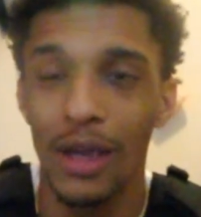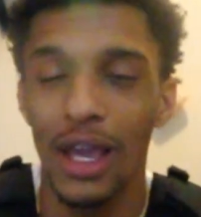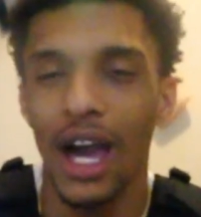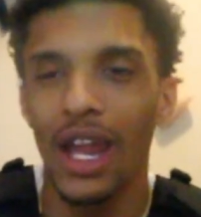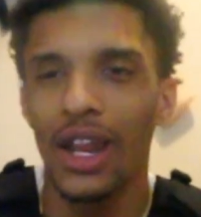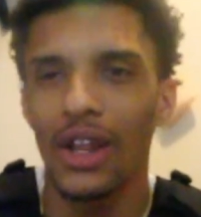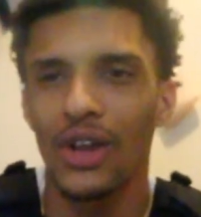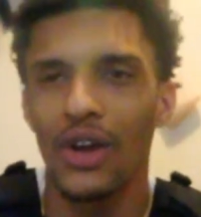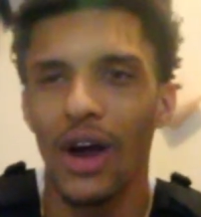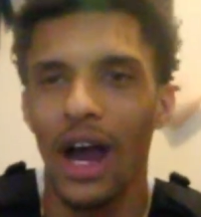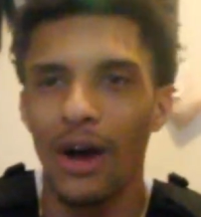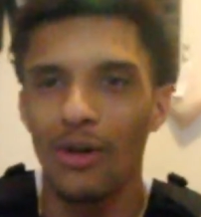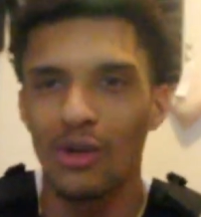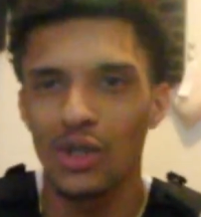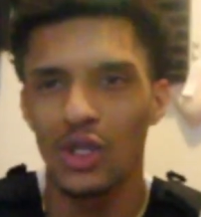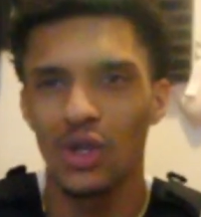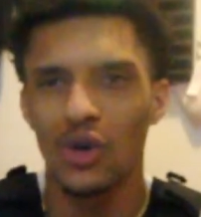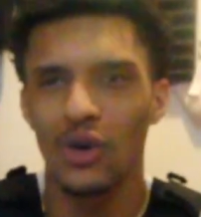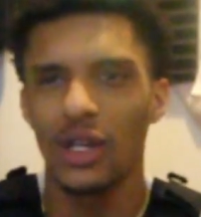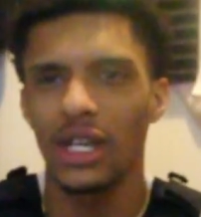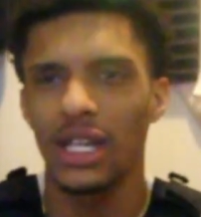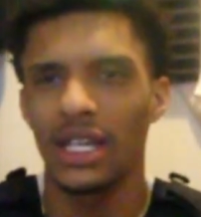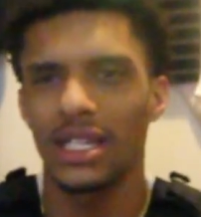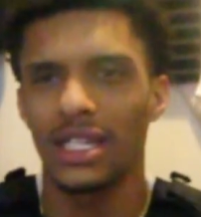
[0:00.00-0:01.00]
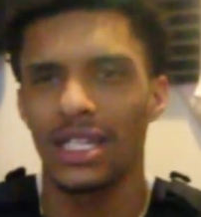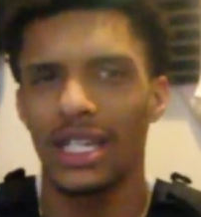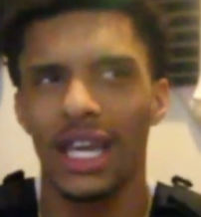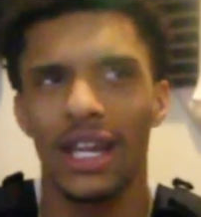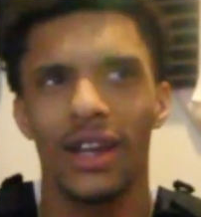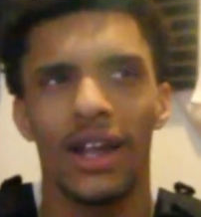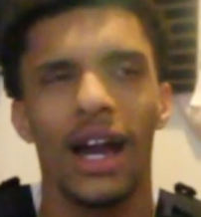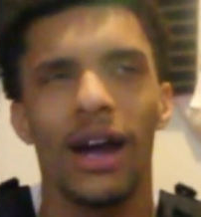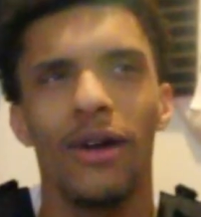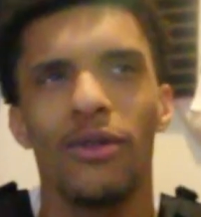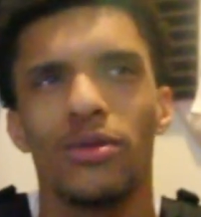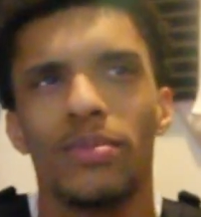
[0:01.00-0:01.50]
Y'all don't know I was doing this
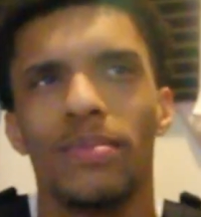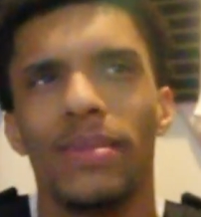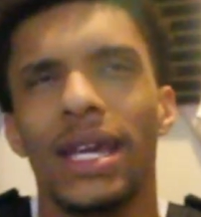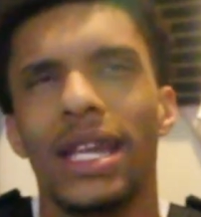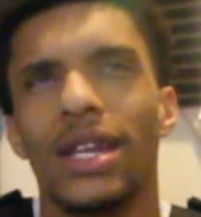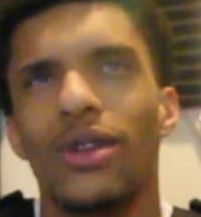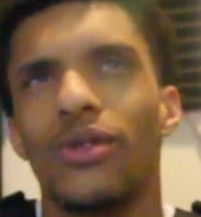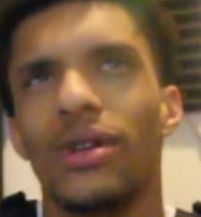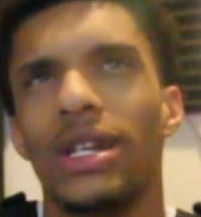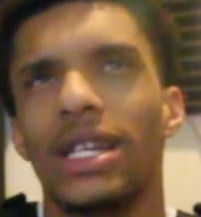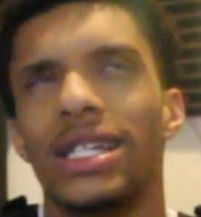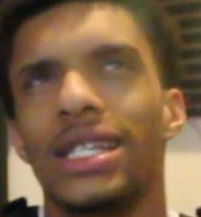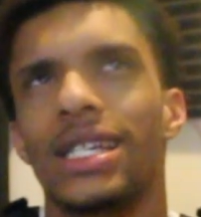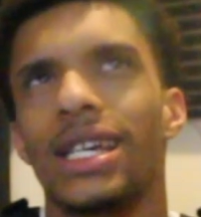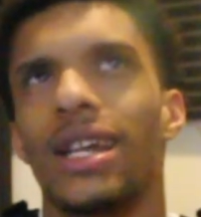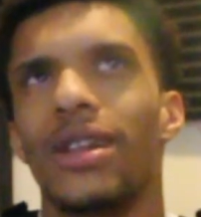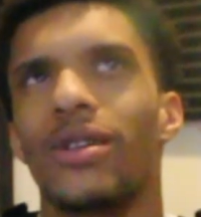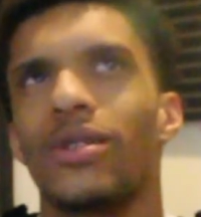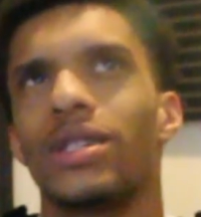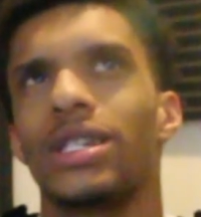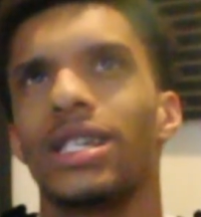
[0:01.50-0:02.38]
channel. I was been doing this channel